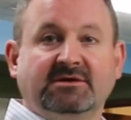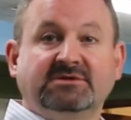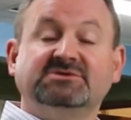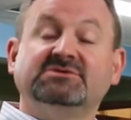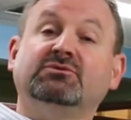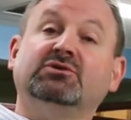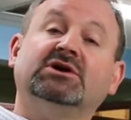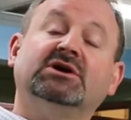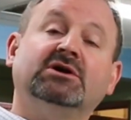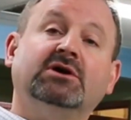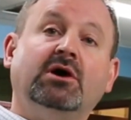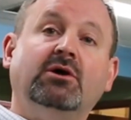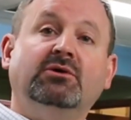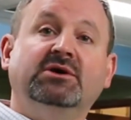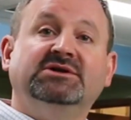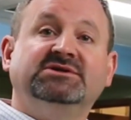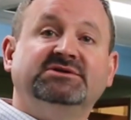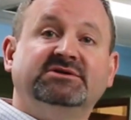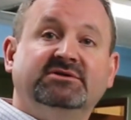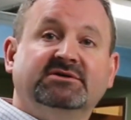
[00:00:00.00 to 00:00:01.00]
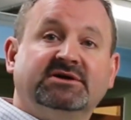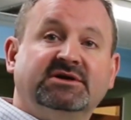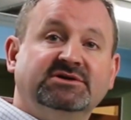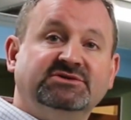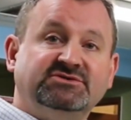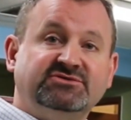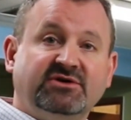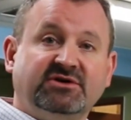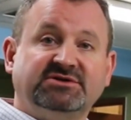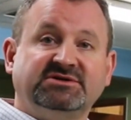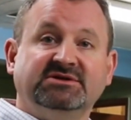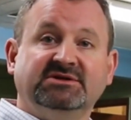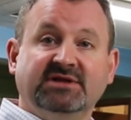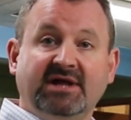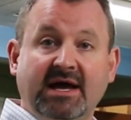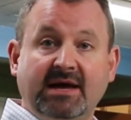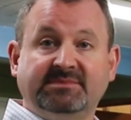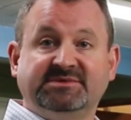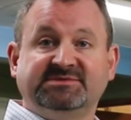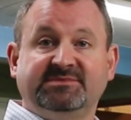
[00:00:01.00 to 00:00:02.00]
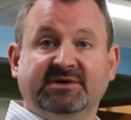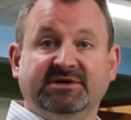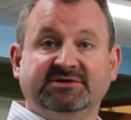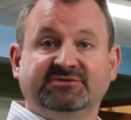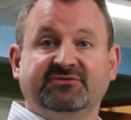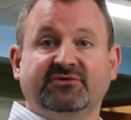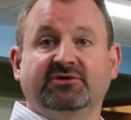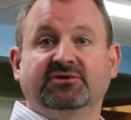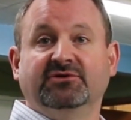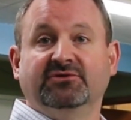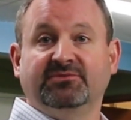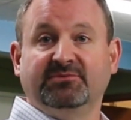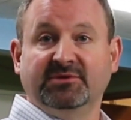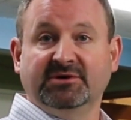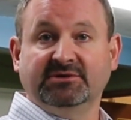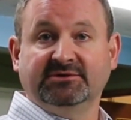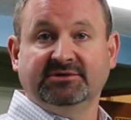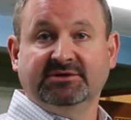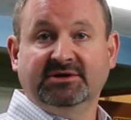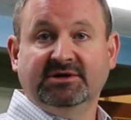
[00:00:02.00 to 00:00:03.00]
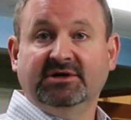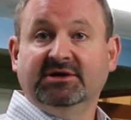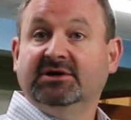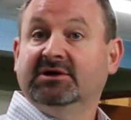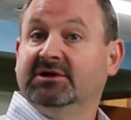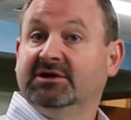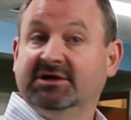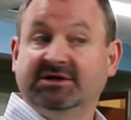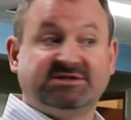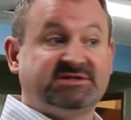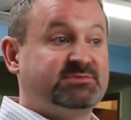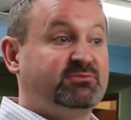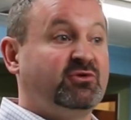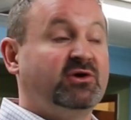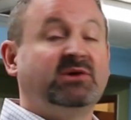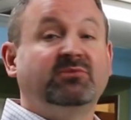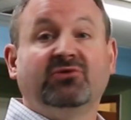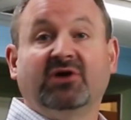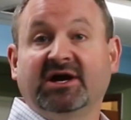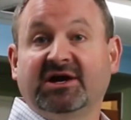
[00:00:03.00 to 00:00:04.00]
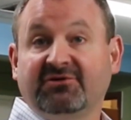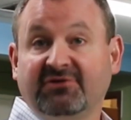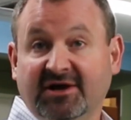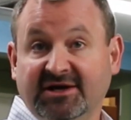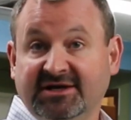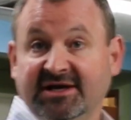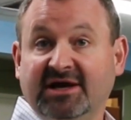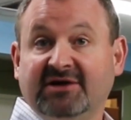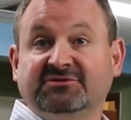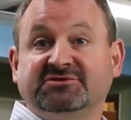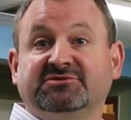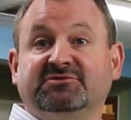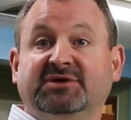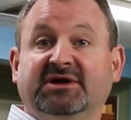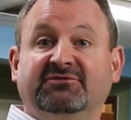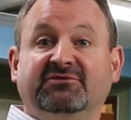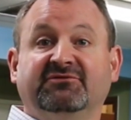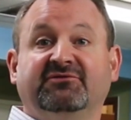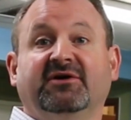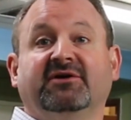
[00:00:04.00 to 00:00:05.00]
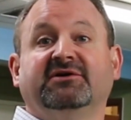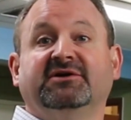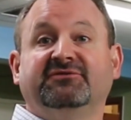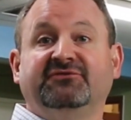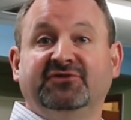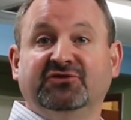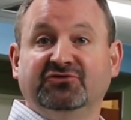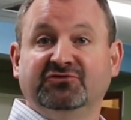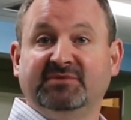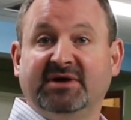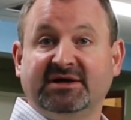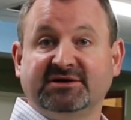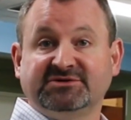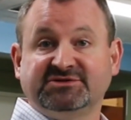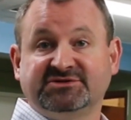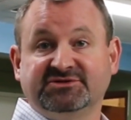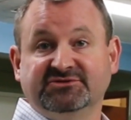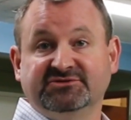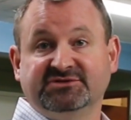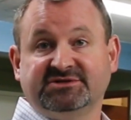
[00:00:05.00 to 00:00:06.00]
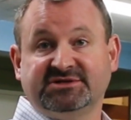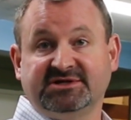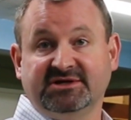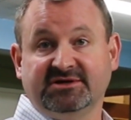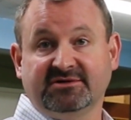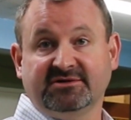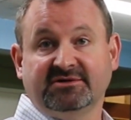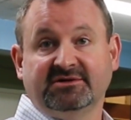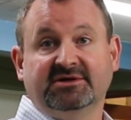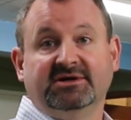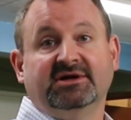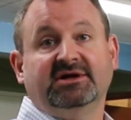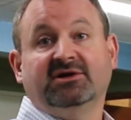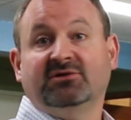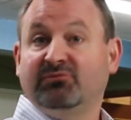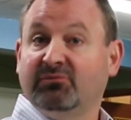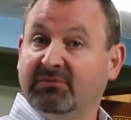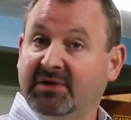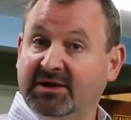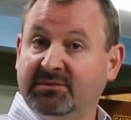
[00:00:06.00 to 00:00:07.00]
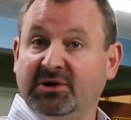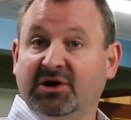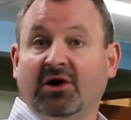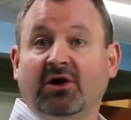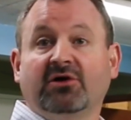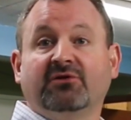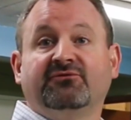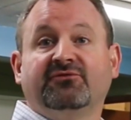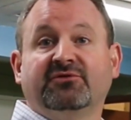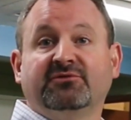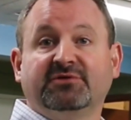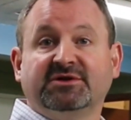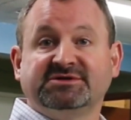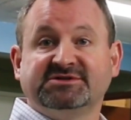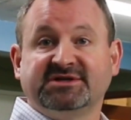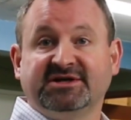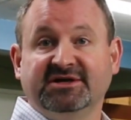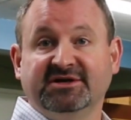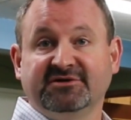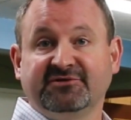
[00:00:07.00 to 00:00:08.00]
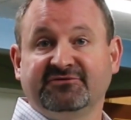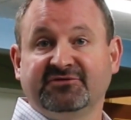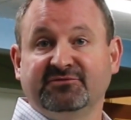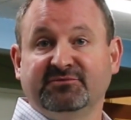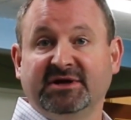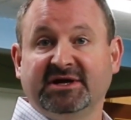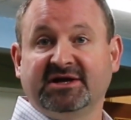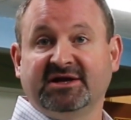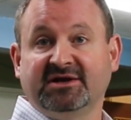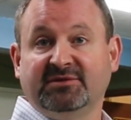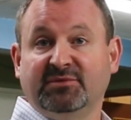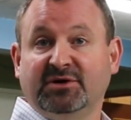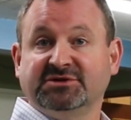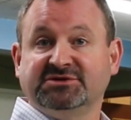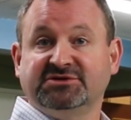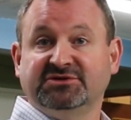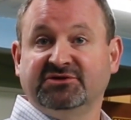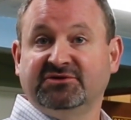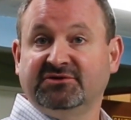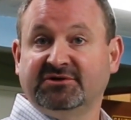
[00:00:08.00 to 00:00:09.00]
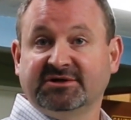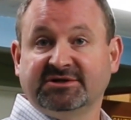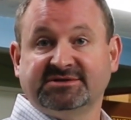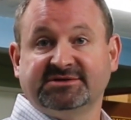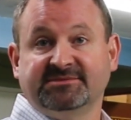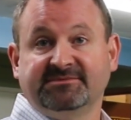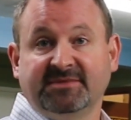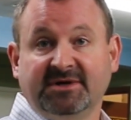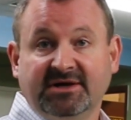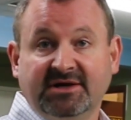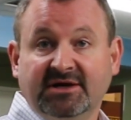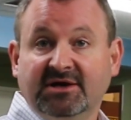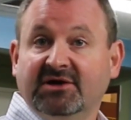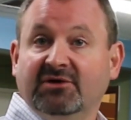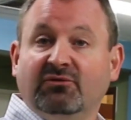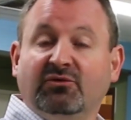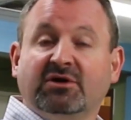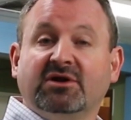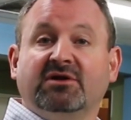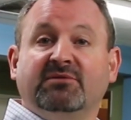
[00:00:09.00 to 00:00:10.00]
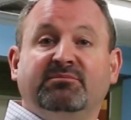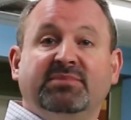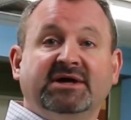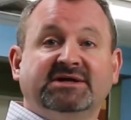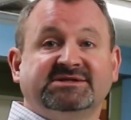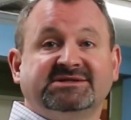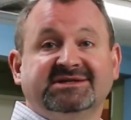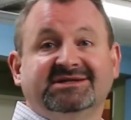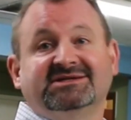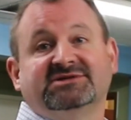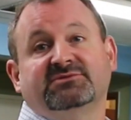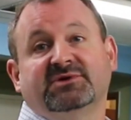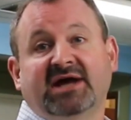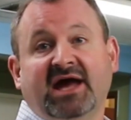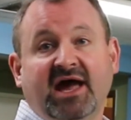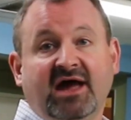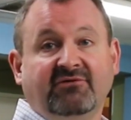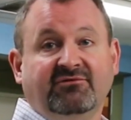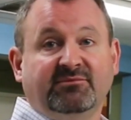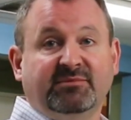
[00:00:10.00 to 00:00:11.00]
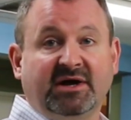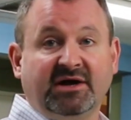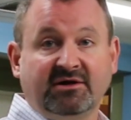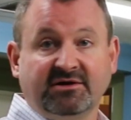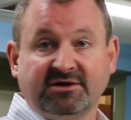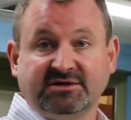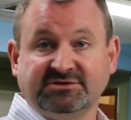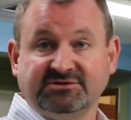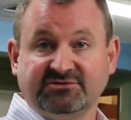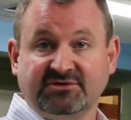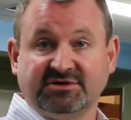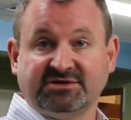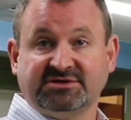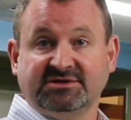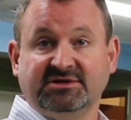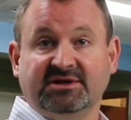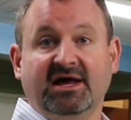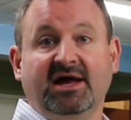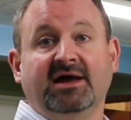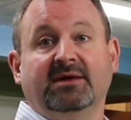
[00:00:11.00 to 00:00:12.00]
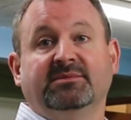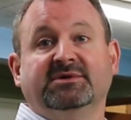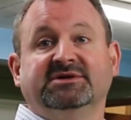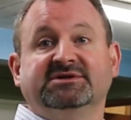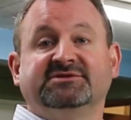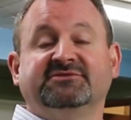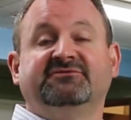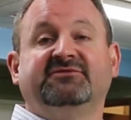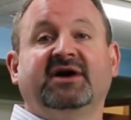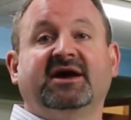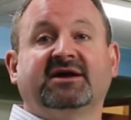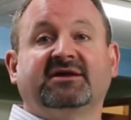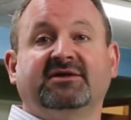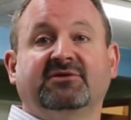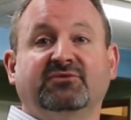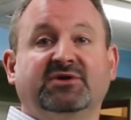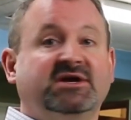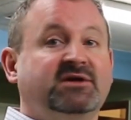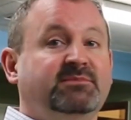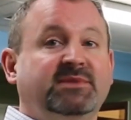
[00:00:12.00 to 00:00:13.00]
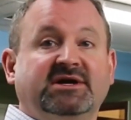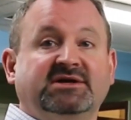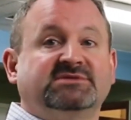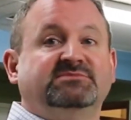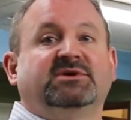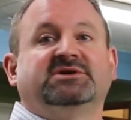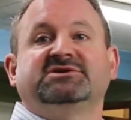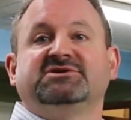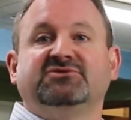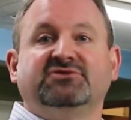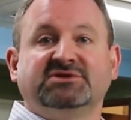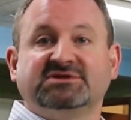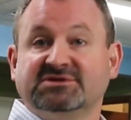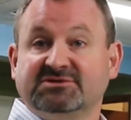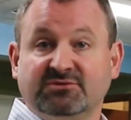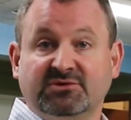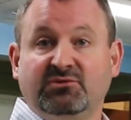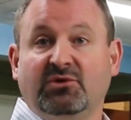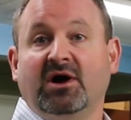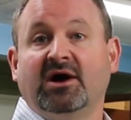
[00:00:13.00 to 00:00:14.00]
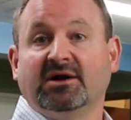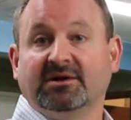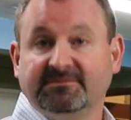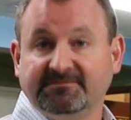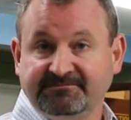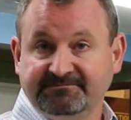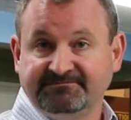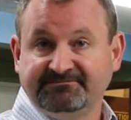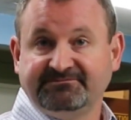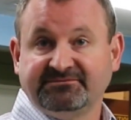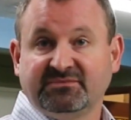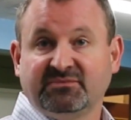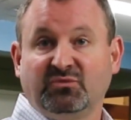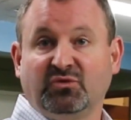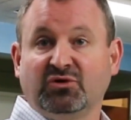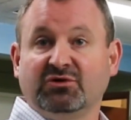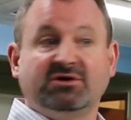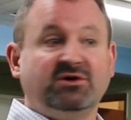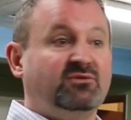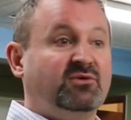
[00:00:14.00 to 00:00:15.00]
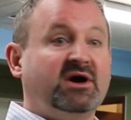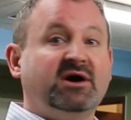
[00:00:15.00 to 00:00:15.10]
So we're going to go into the construction lab space for YouthBuild. It's spring break right now, so we have a very few amount of students here. It may be hard for us to hear if they're making a bunch of noise. One of the best things we have about our construction lab is the fact that we can make as much noise as we want. We're in a